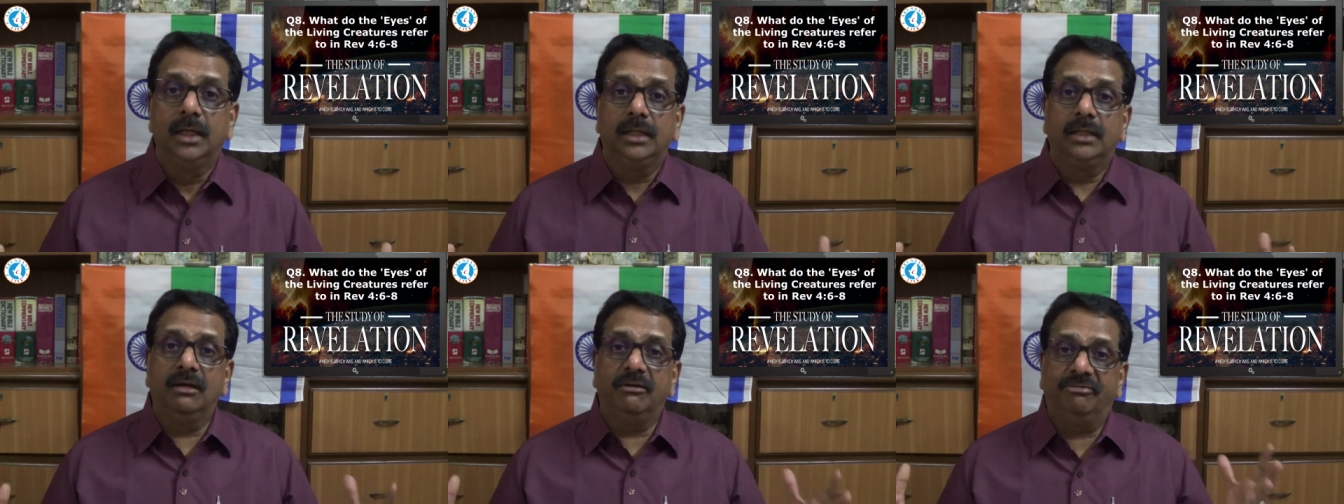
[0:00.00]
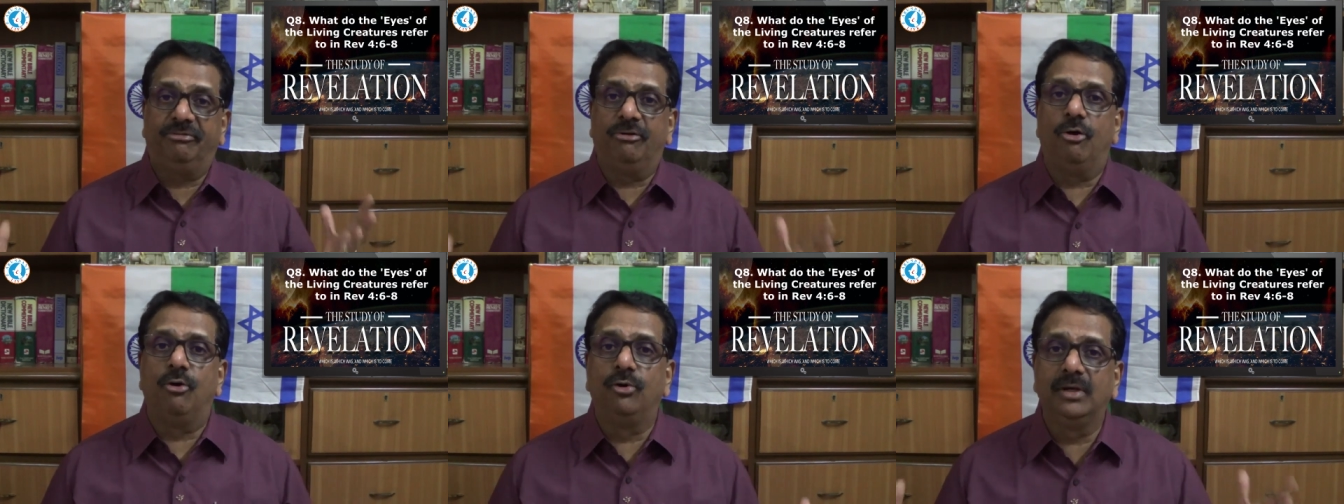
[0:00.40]
the
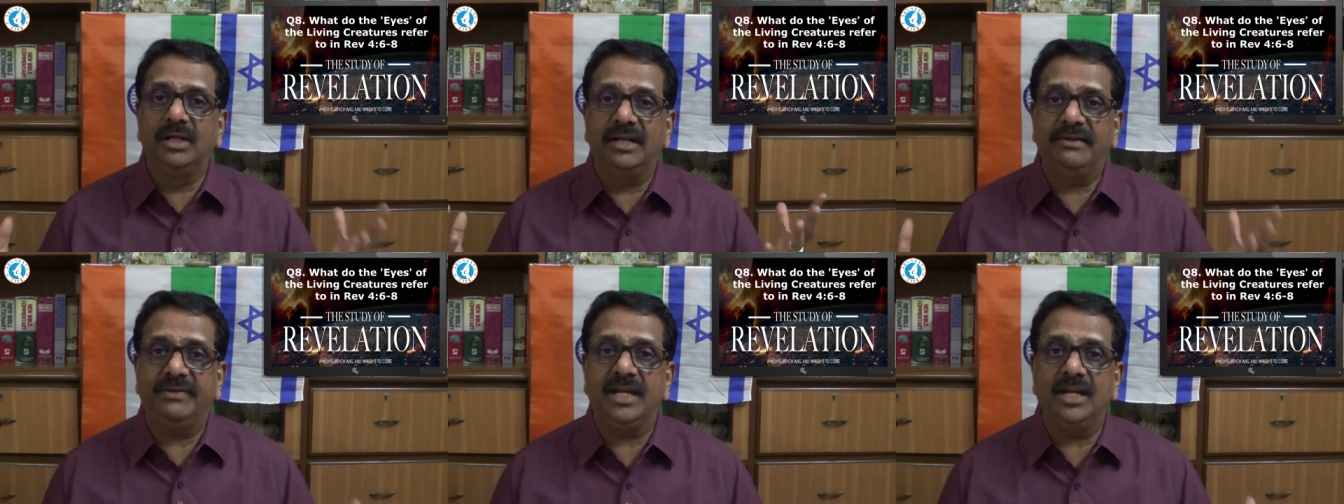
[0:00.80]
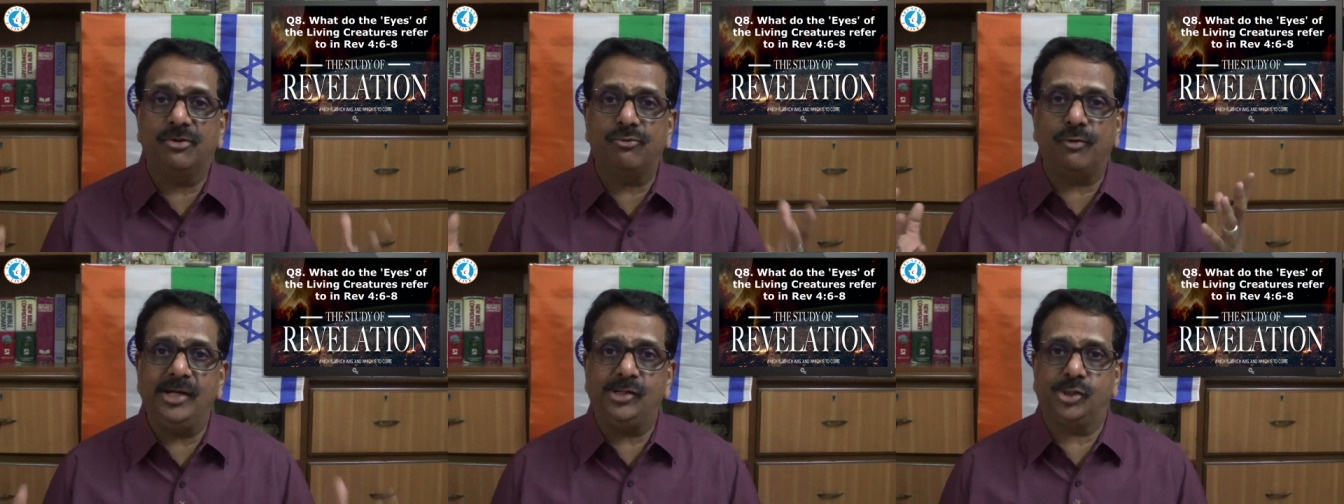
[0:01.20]
four living
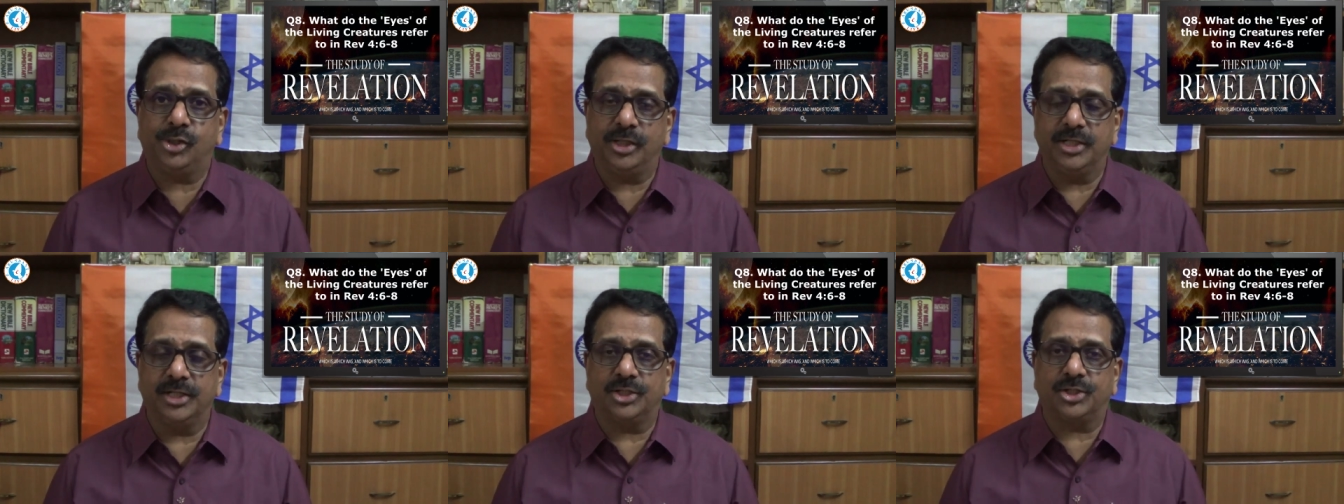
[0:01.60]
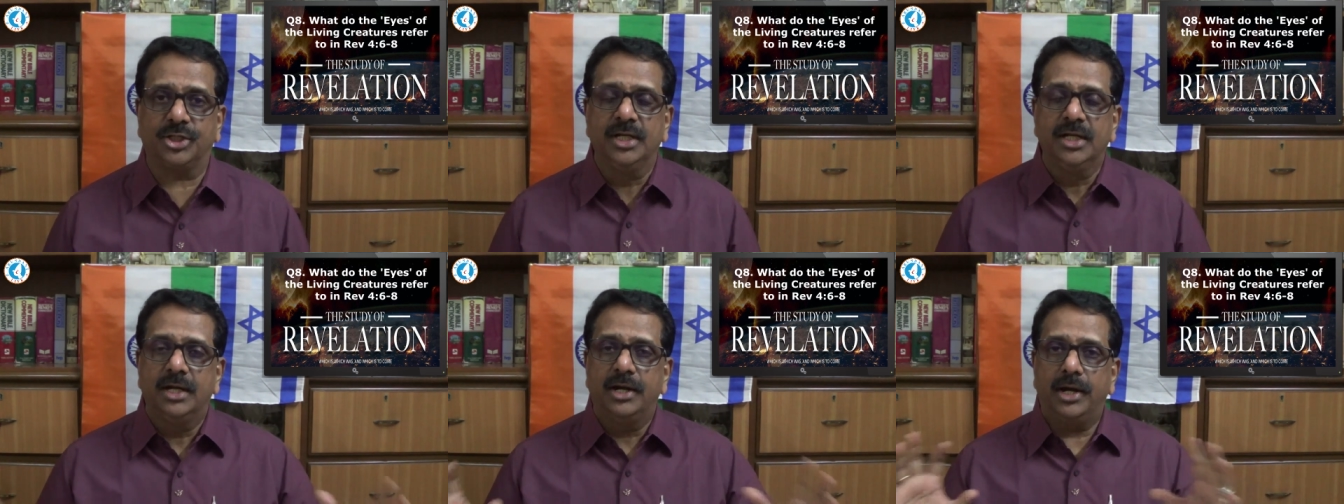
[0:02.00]
creatures
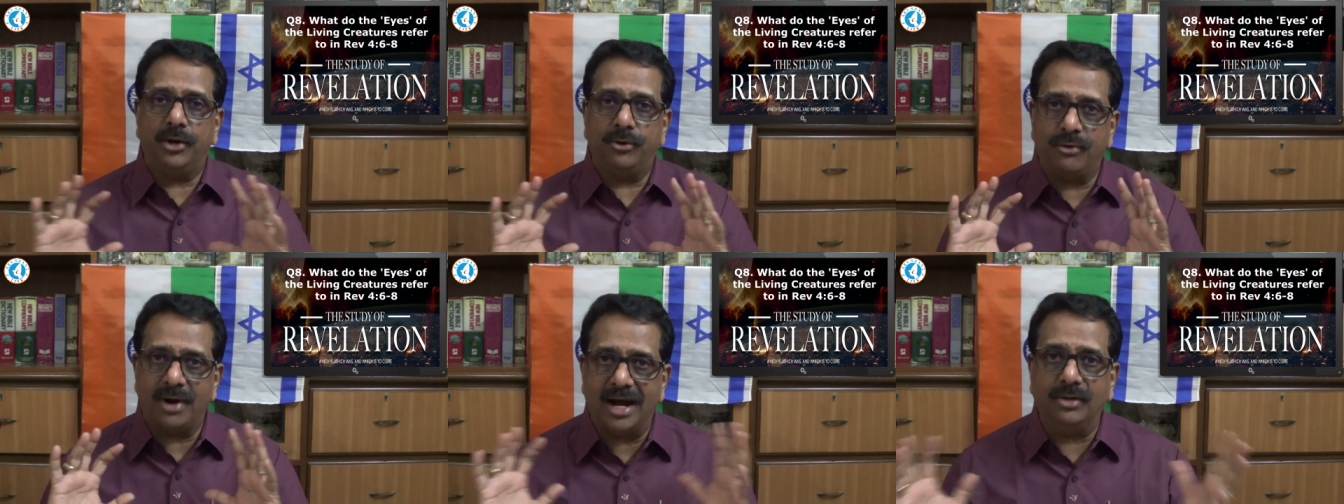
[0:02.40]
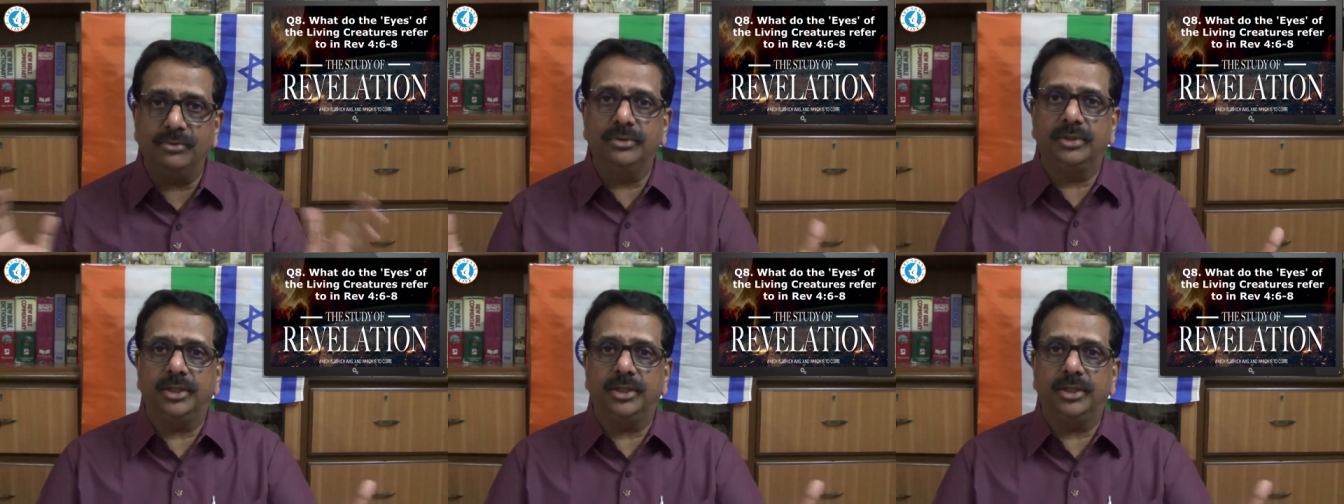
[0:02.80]
around